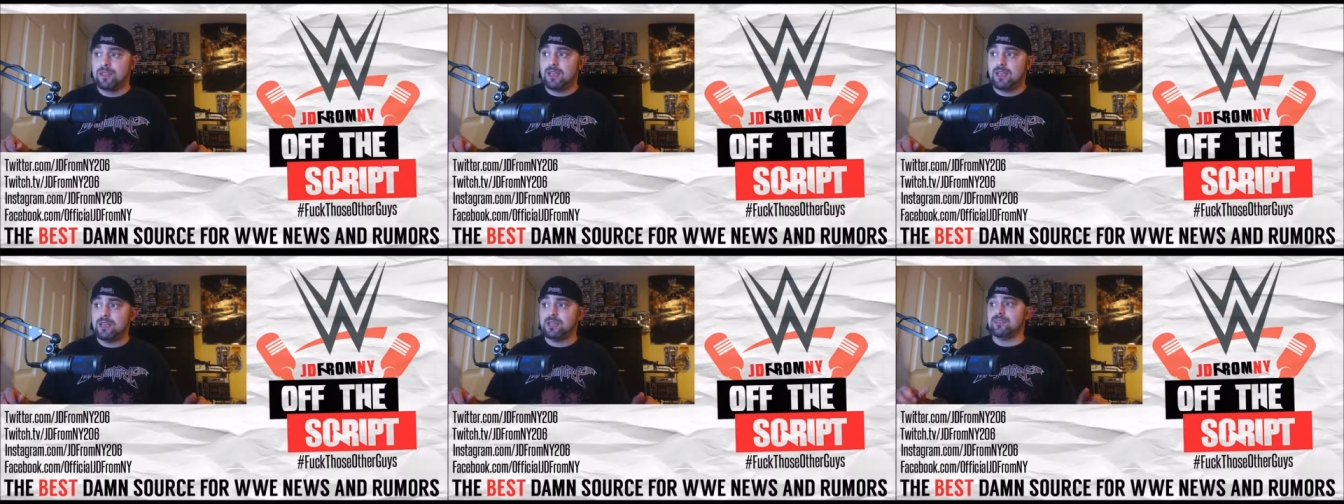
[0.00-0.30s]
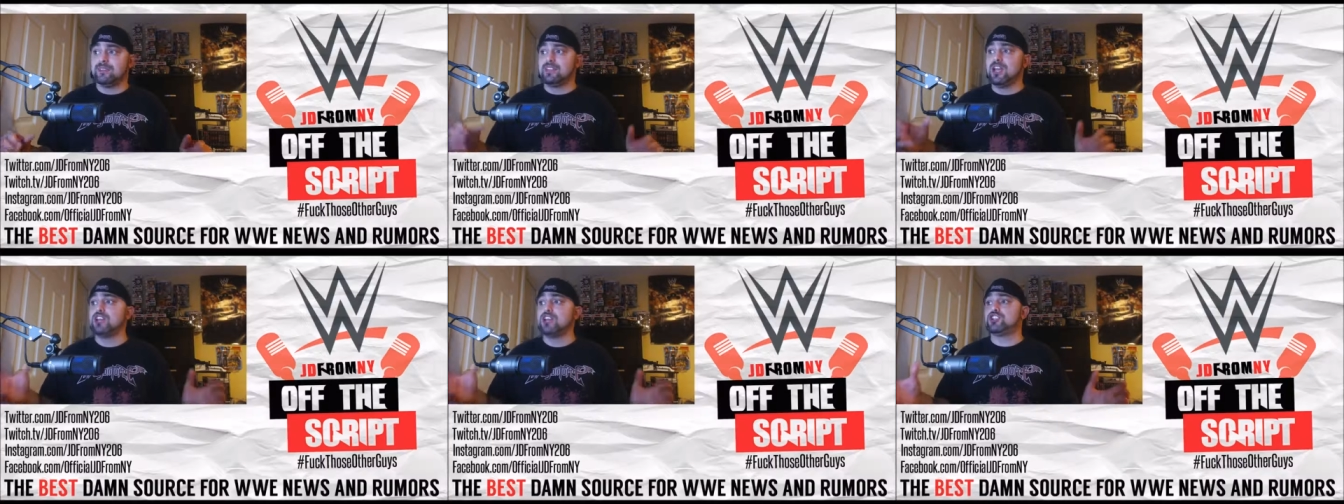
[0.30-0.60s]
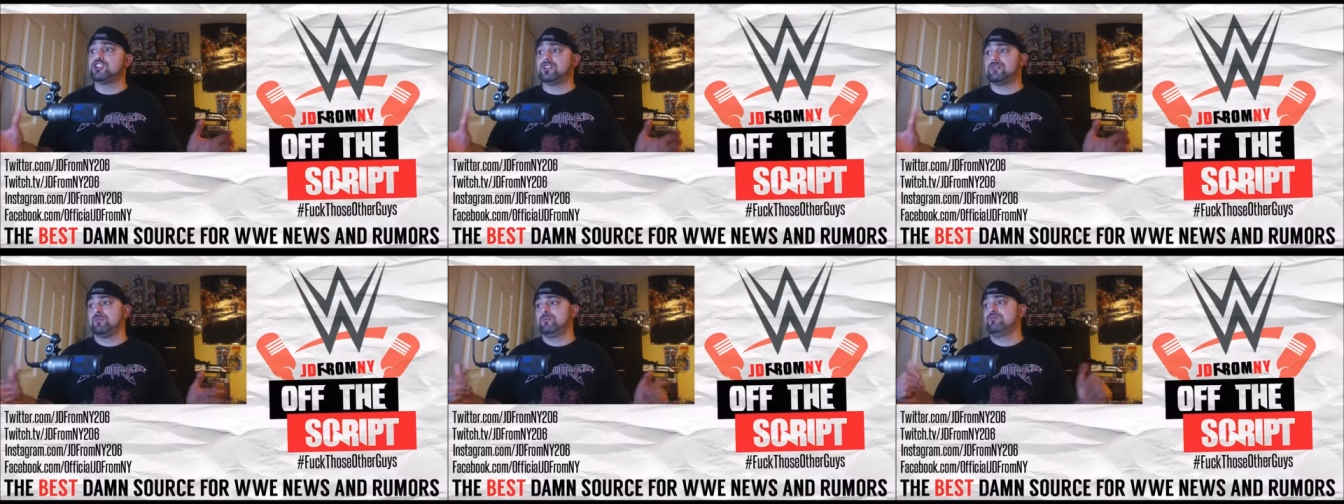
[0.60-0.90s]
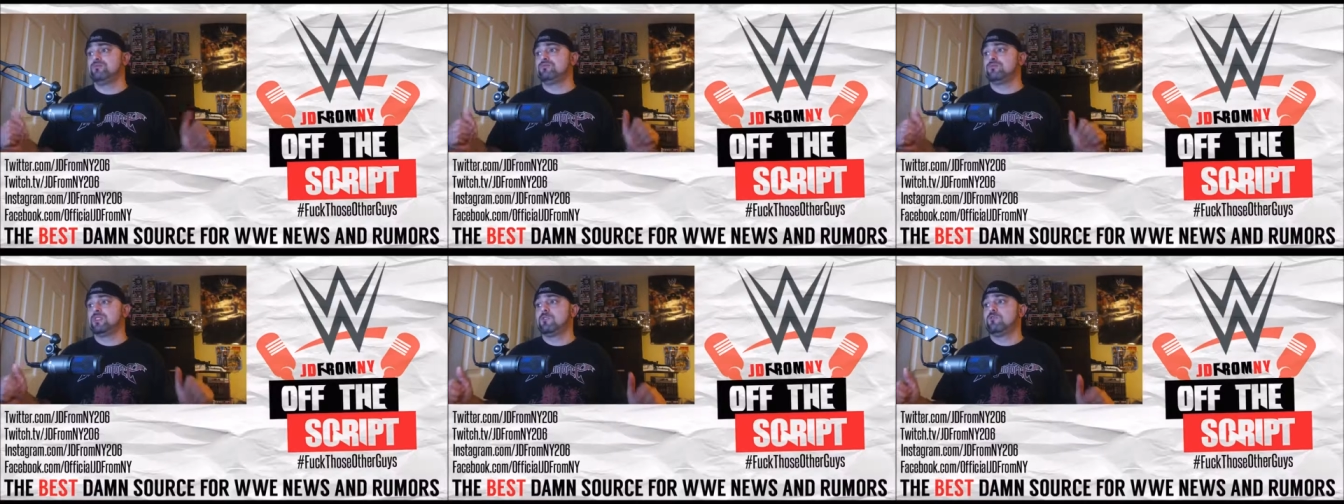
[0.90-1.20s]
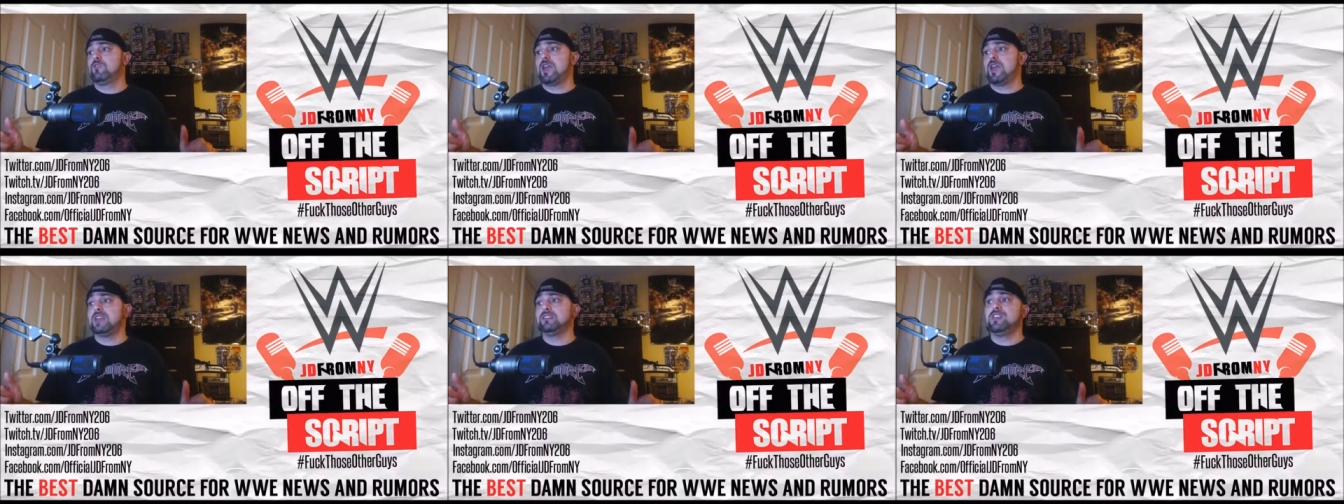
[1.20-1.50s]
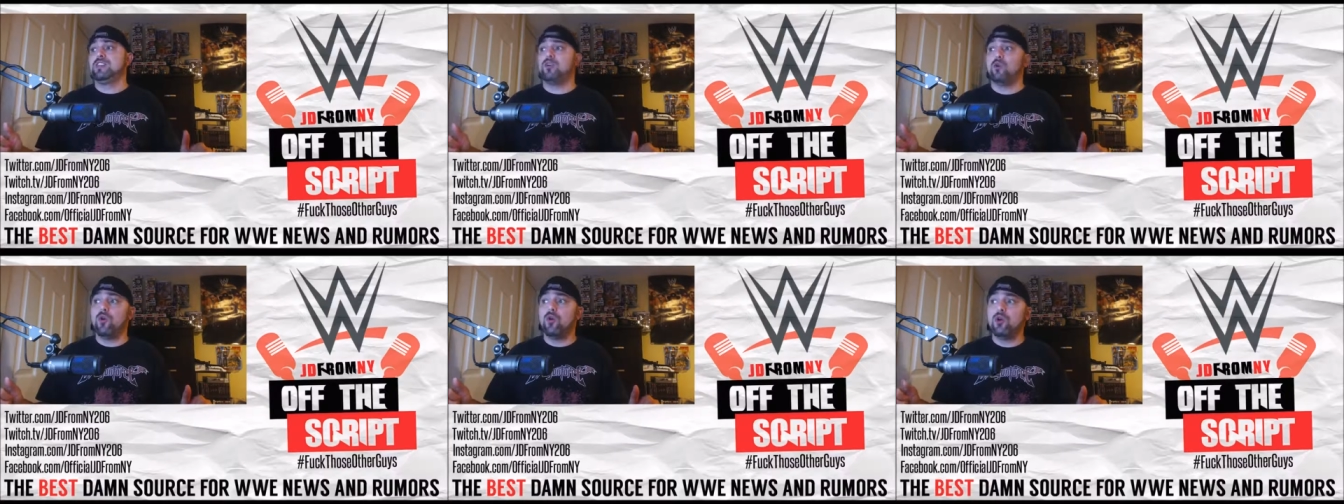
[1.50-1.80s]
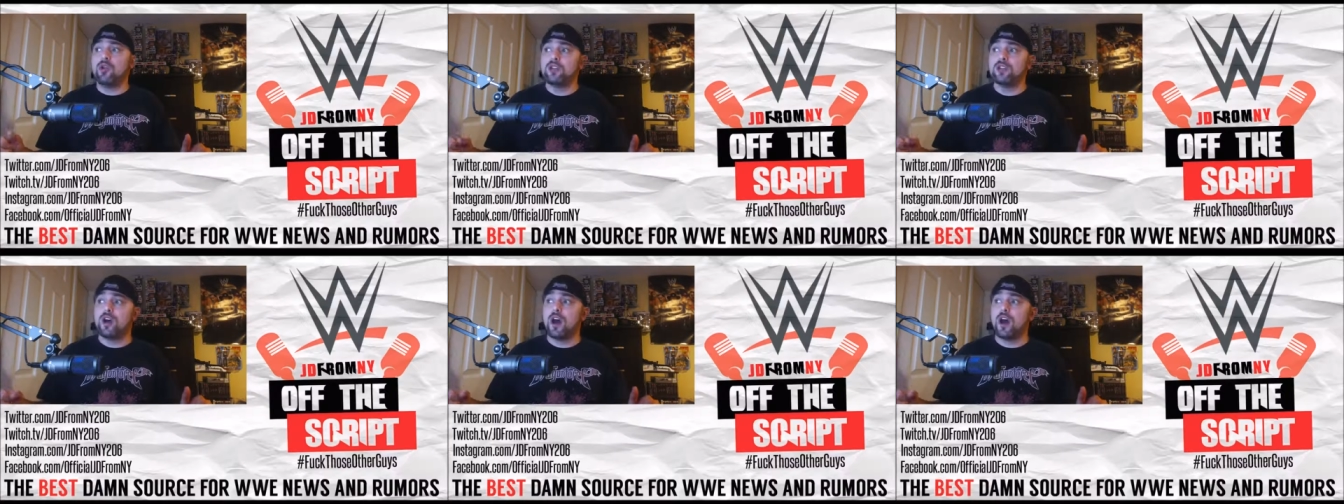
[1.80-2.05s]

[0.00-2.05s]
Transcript: In addition, Randy Orton,